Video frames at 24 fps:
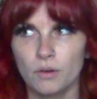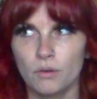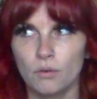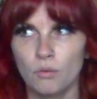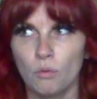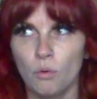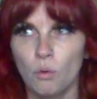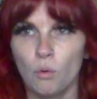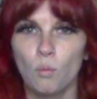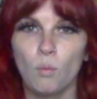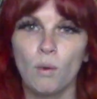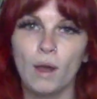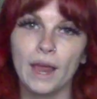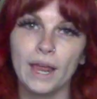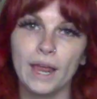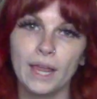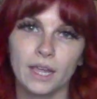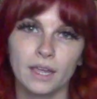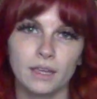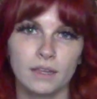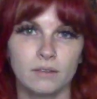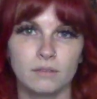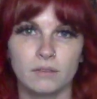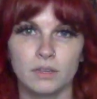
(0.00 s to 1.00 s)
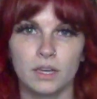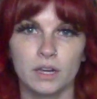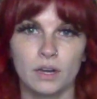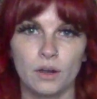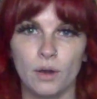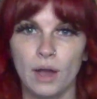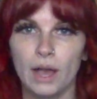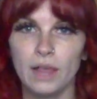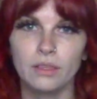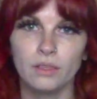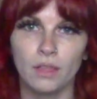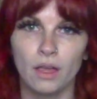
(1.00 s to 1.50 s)
well, why, you know,
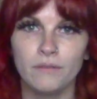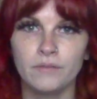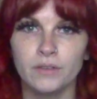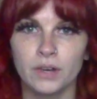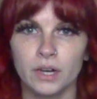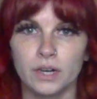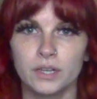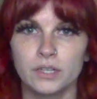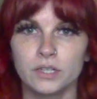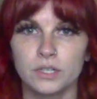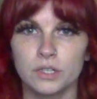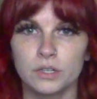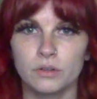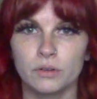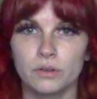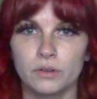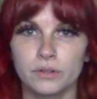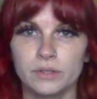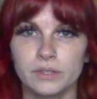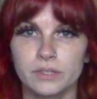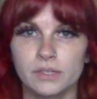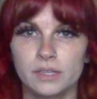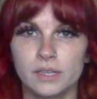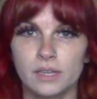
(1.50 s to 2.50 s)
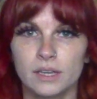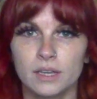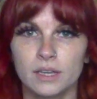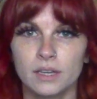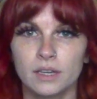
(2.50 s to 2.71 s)
I love it on doodles.